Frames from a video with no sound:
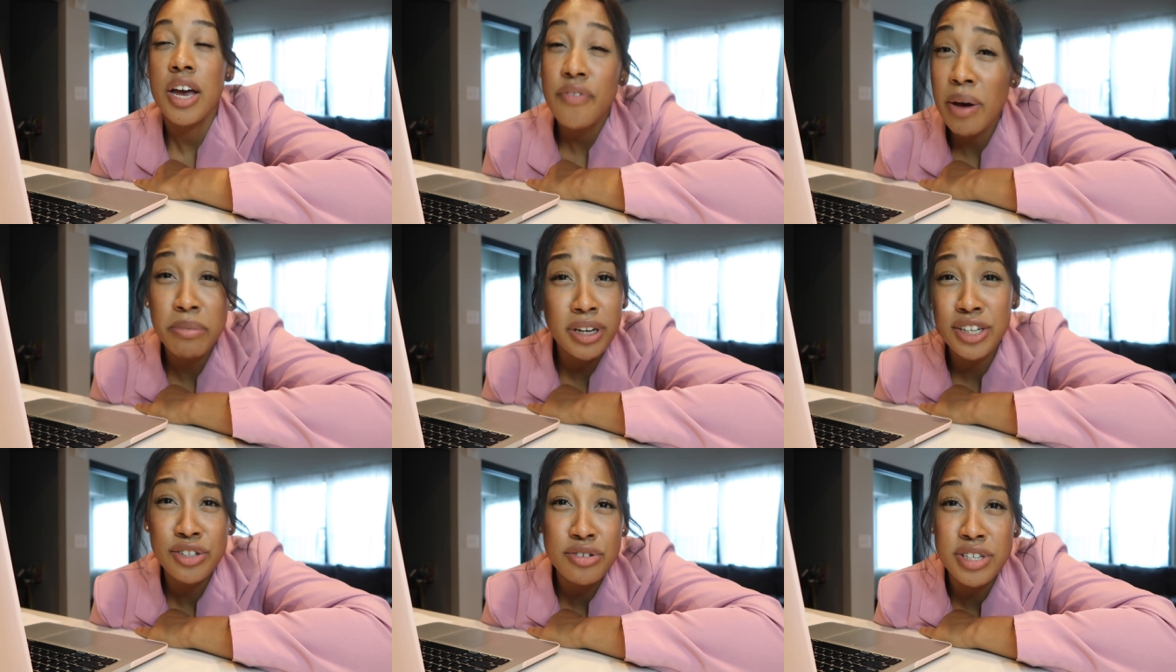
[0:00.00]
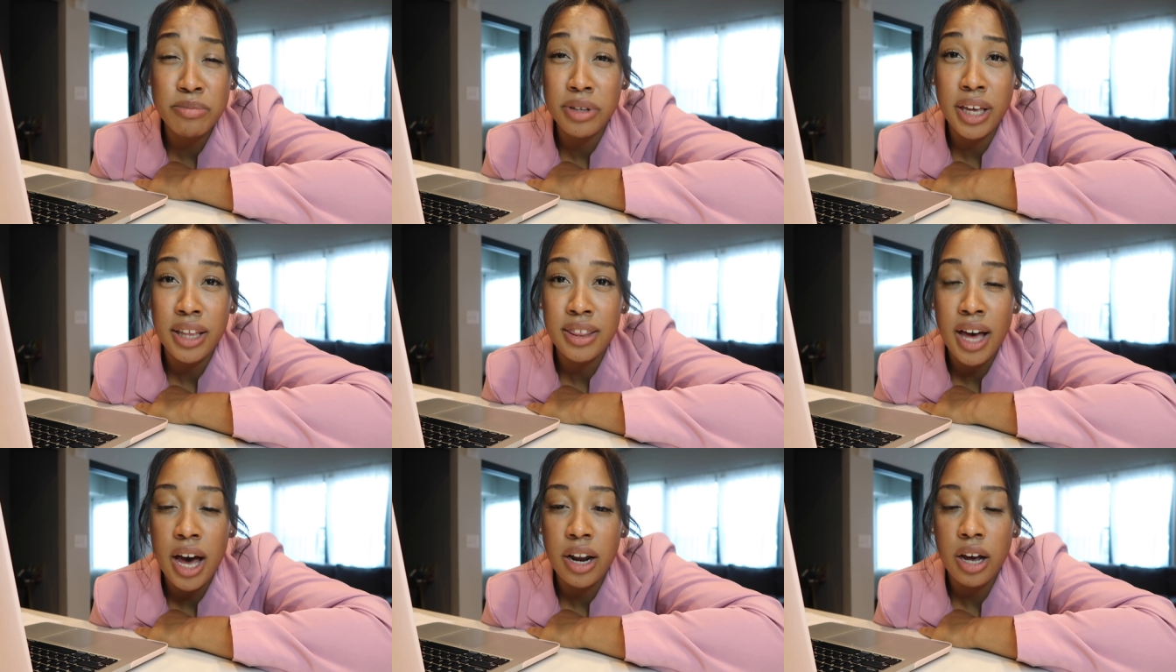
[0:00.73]
If I'm gonna do something like
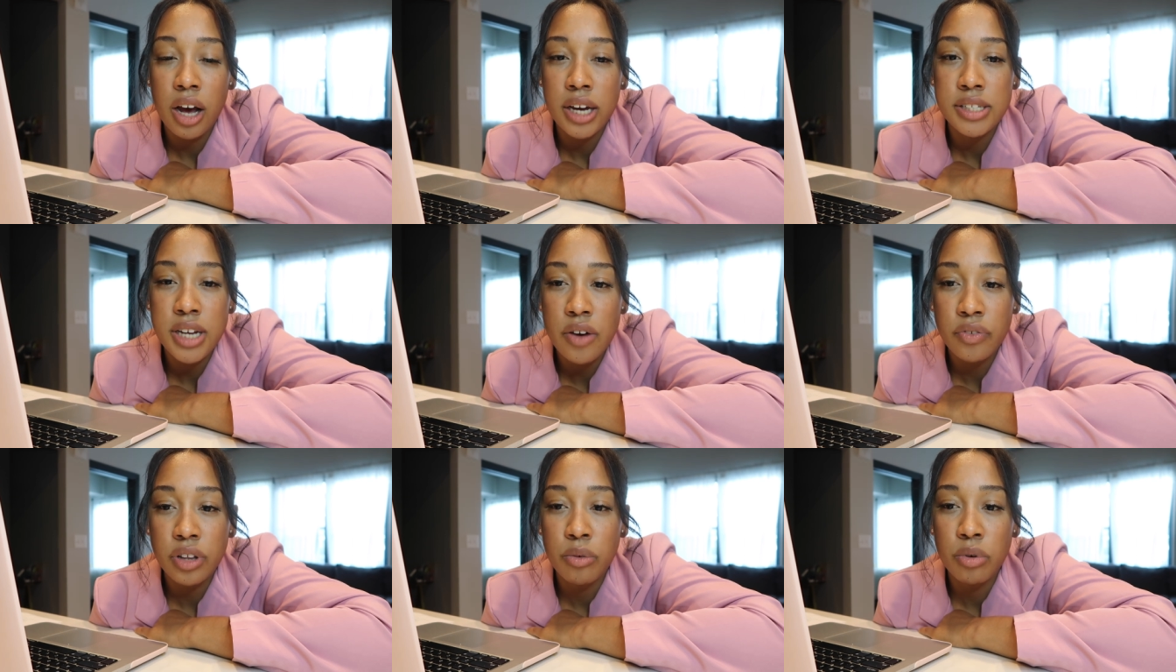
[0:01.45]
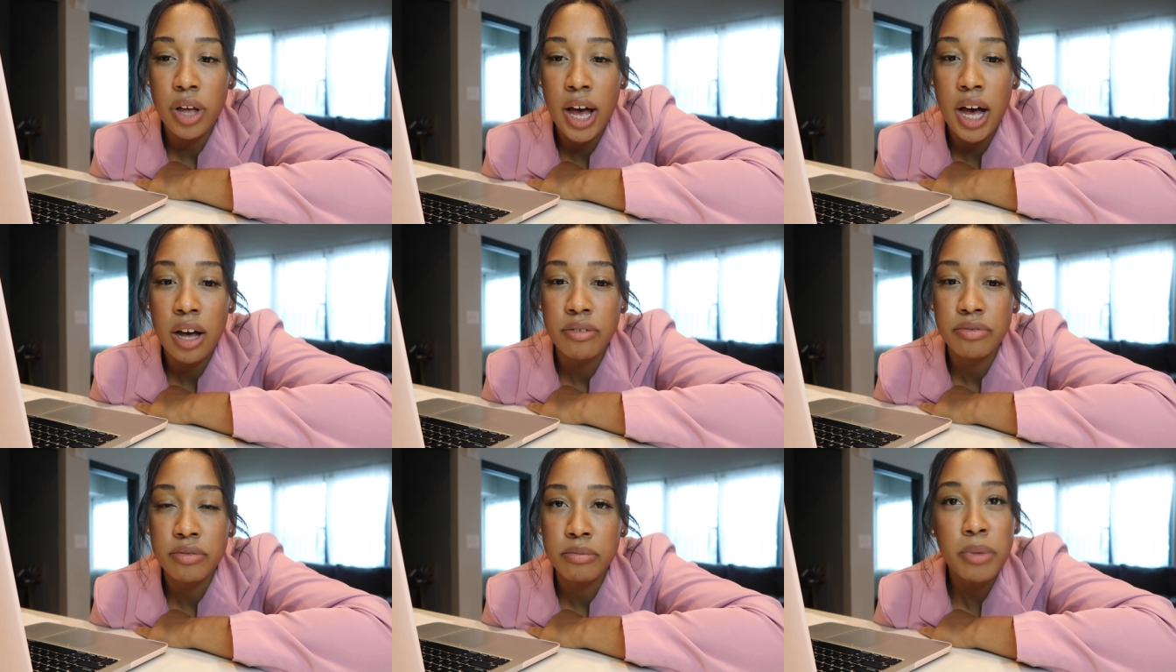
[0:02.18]
that, I definitely will
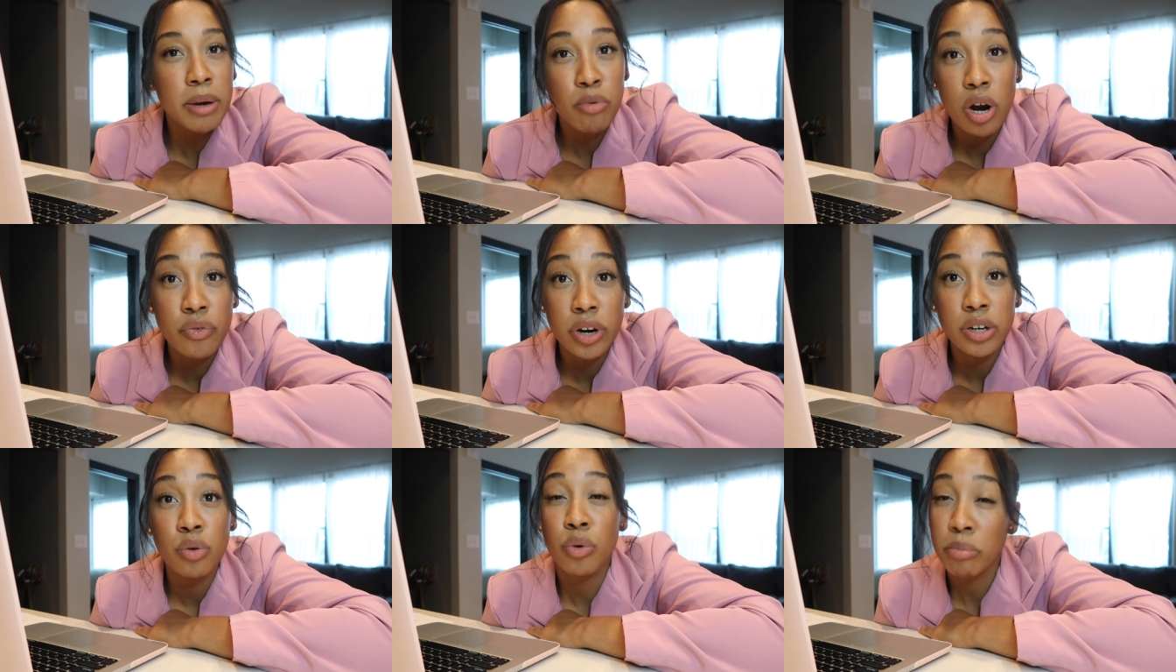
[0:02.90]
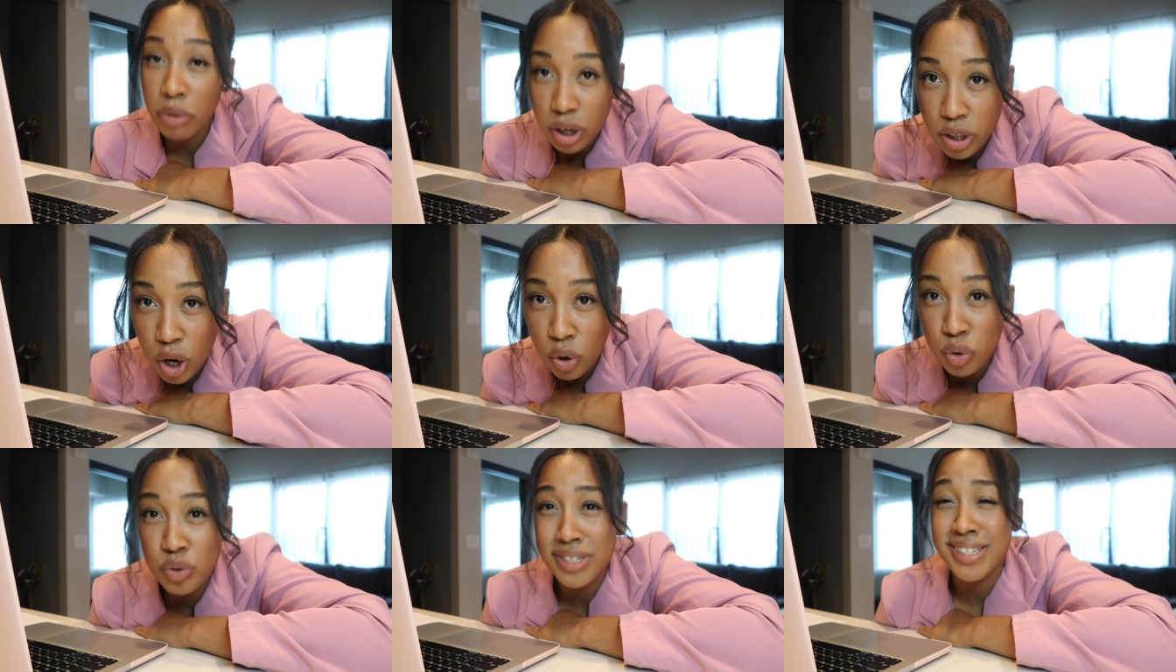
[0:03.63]
have my boyfriend, Roberto,
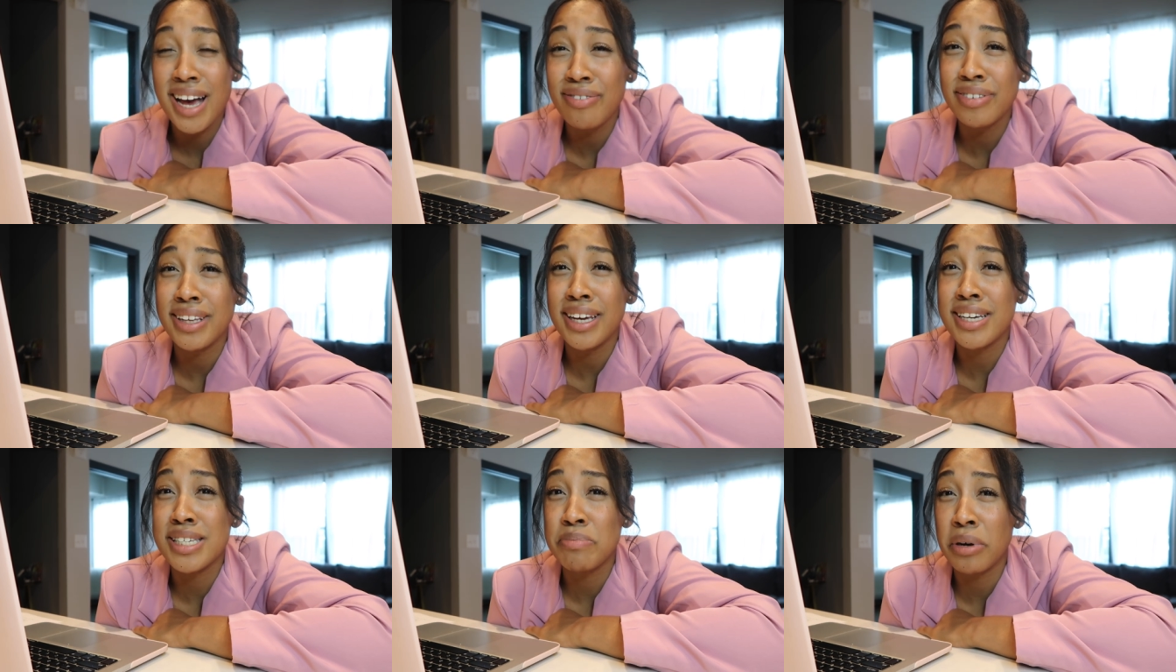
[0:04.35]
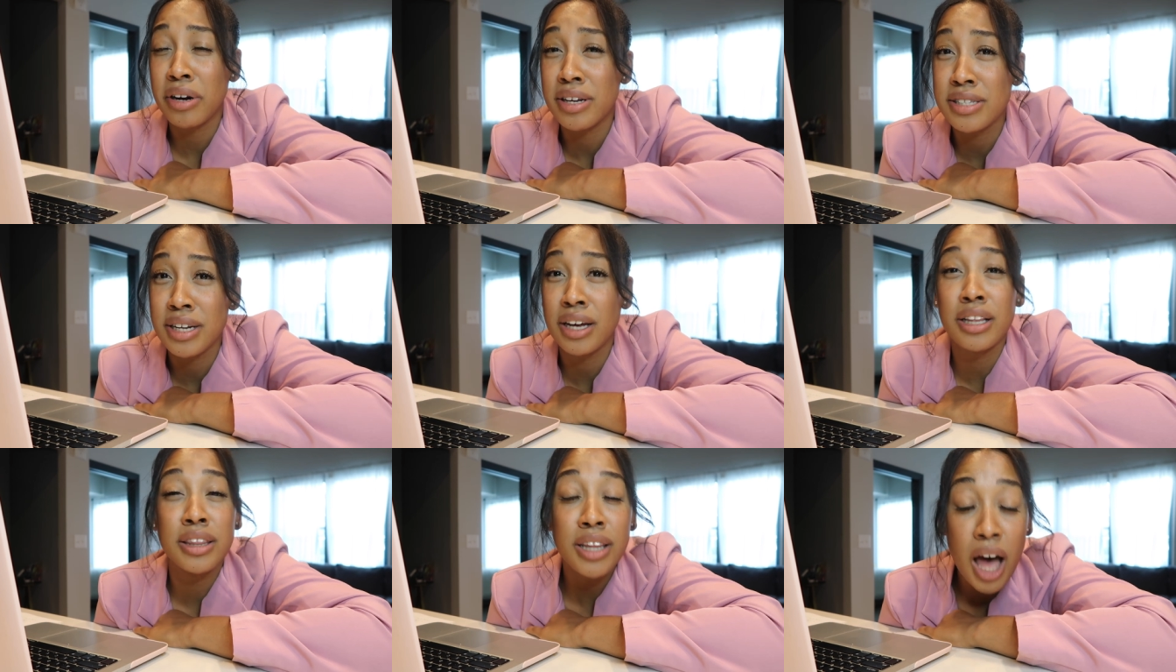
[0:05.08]
who is definitely experienced in
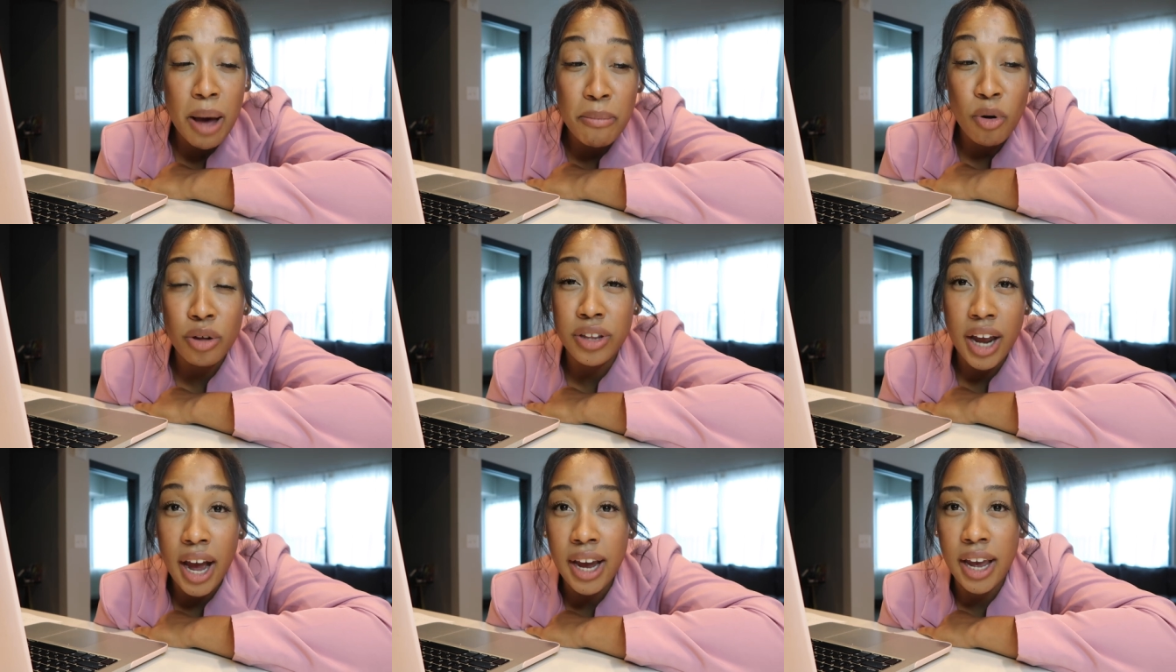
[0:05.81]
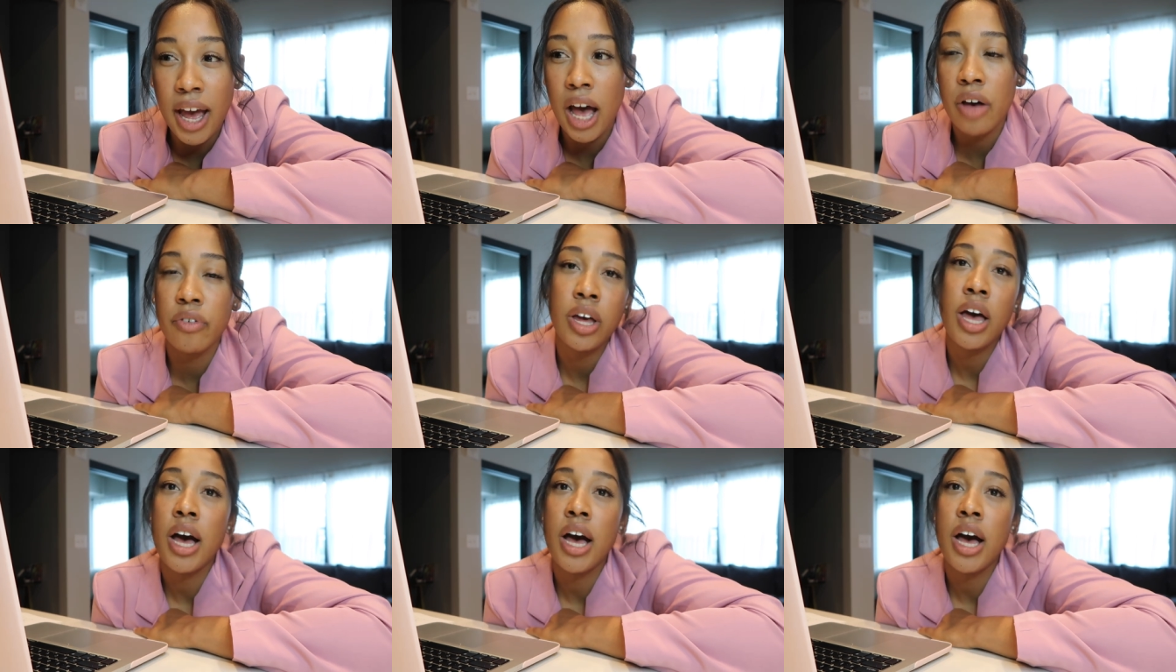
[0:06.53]
a lot more than I have,